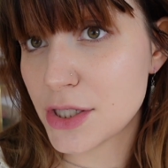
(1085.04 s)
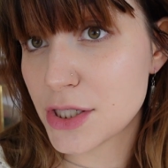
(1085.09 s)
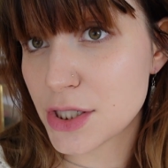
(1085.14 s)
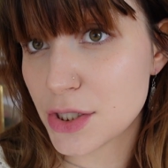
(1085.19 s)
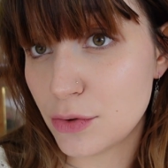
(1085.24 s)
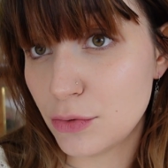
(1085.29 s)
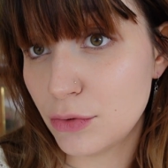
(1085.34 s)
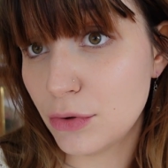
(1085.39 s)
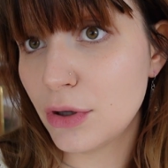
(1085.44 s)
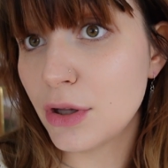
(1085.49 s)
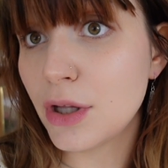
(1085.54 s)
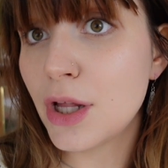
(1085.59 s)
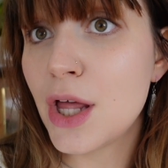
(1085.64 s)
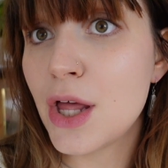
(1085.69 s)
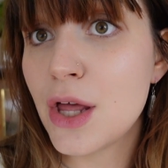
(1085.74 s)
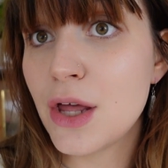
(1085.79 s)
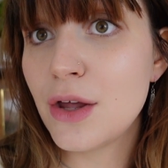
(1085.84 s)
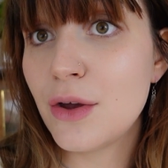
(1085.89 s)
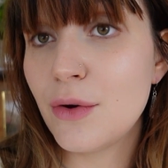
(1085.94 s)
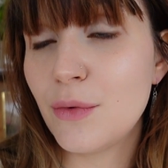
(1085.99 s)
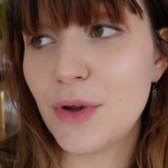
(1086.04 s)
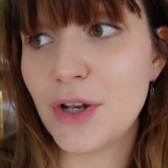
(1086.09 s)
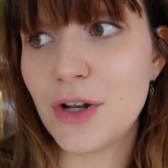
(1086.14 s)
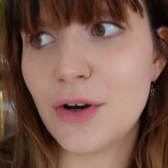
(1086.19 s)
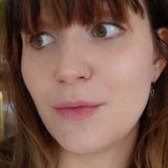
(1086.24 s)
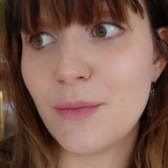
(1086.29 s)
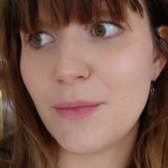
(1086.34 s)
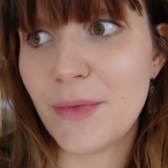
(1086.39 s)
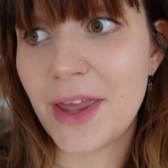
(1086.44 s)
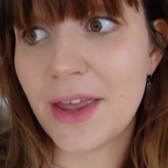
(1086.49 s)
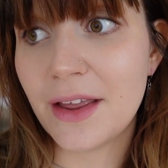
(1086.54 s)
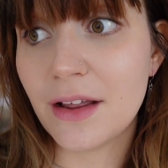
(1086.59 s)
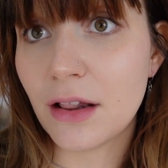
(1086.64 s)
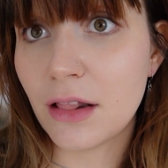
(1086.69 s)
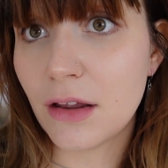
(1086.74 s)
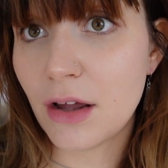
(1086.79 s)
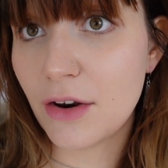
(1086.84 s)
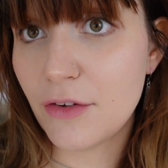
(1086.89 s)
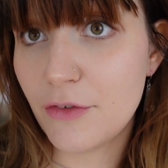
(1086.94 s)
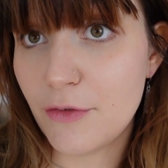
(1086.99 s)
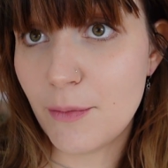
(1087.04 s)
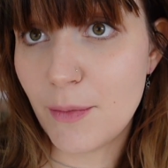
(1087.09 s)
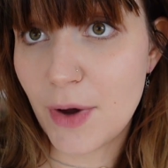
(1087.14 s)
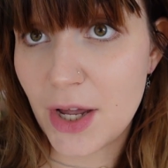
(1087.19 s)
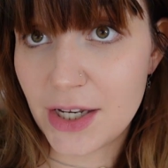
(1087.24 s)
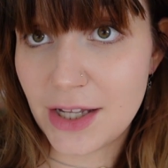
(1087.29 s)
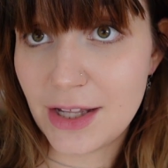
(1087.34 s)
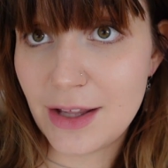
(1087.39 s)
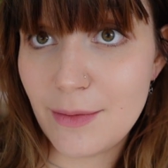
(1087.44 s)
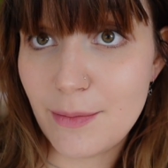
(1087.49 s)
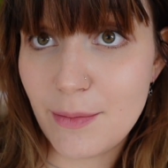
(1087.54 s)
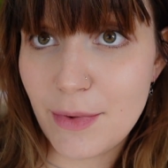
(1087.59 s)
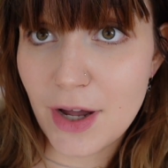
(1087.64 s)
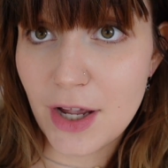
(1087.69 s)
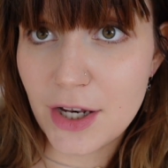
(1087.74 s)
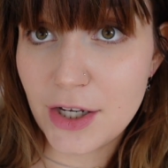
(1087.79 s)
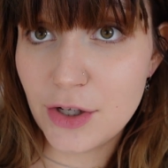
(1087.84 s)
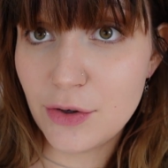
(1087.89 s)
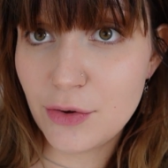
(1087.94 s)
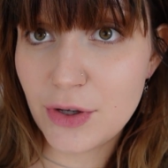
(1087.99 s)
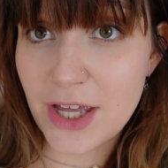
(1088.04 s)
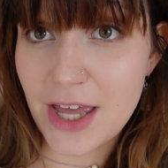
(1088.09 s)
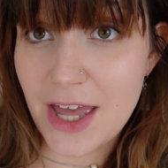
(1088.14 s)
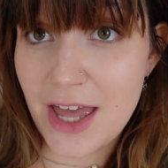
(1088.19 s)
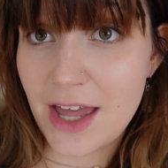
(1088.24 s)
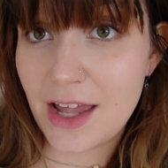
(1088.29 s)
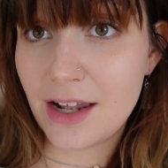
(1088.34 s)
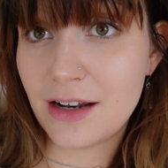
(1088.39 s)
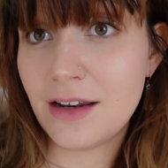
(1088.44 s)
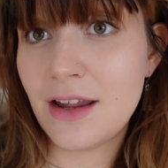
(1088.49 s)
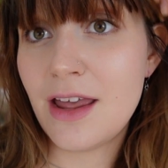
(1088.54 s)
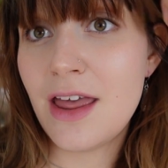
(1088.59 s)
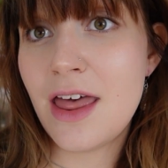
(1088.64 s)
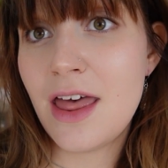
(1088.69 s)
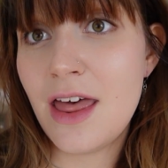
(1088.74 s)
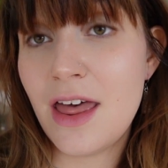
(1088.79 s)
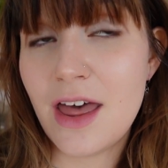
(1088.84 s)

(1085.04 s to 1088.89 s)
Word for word: in school. We don't make a lot of money, but you can